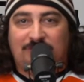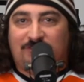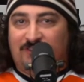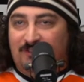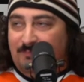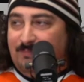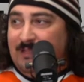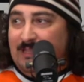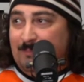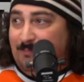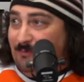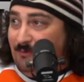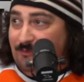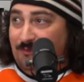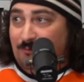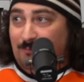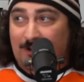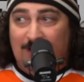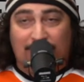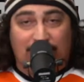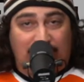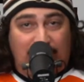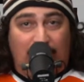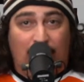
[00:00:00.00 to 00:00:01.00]
people in the
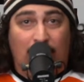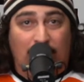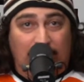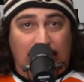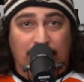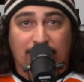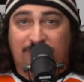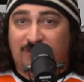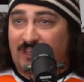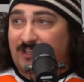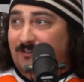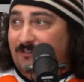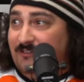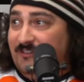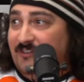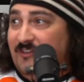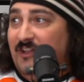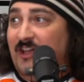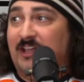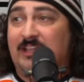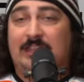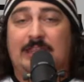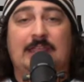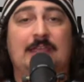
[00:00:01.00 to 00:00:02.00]
Wells Fargo Center
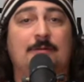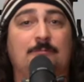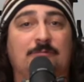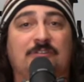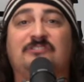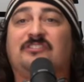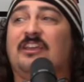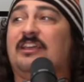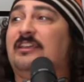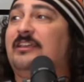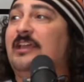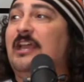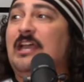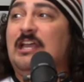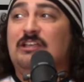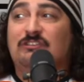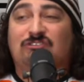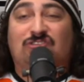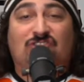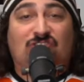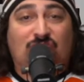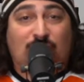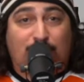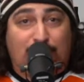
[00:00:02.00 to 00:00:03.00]
tonight. It was a
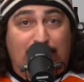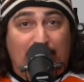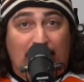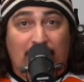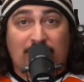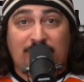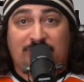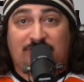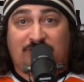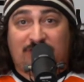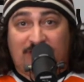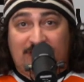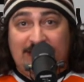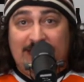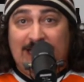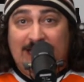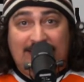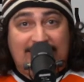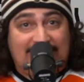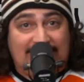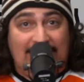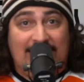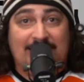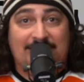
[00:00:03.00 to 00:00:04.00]
sparsely
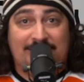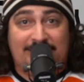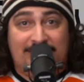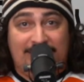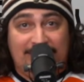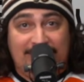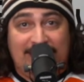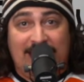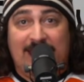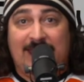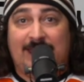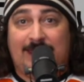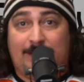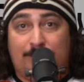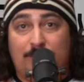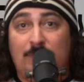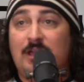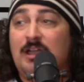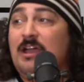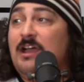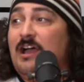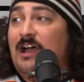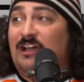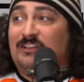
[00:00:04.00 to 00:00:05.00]
attended game,
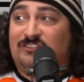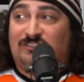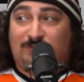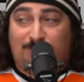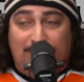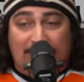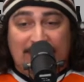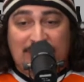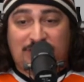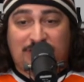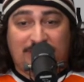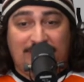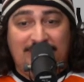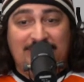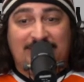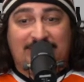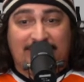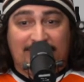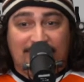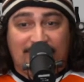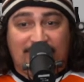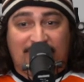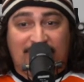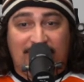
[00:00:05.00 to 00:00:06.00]
especially
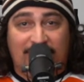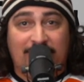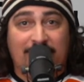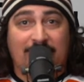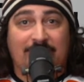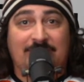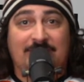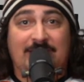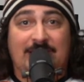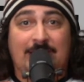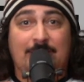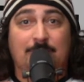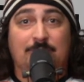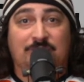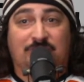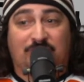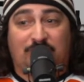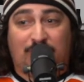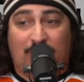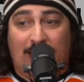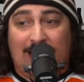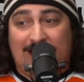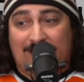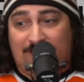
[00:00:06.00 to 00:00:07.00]
considering it was
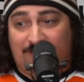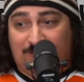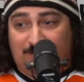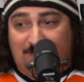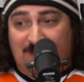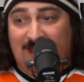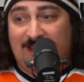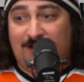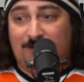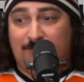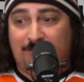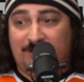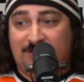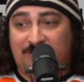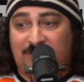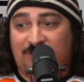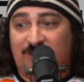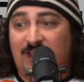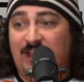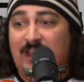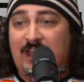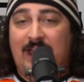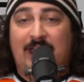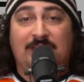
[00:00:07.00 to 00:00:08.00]
Flyers Penguins,
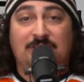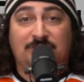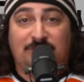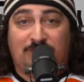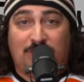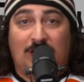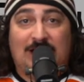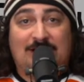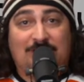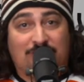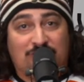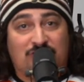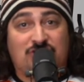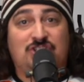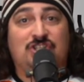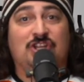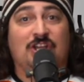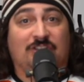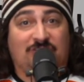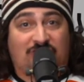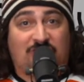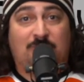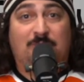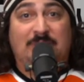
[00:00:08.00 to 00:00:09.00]
and the Flyers
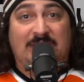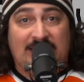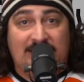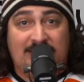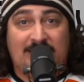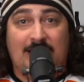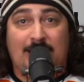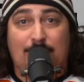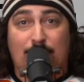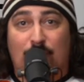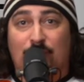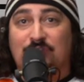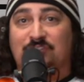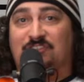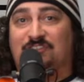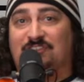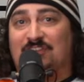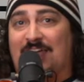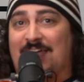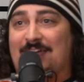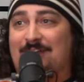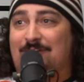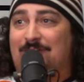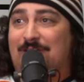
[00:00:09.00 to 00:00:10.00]
just beat them on
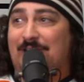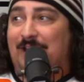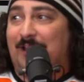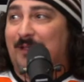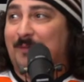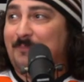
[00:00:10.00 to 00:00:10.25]
Saturday.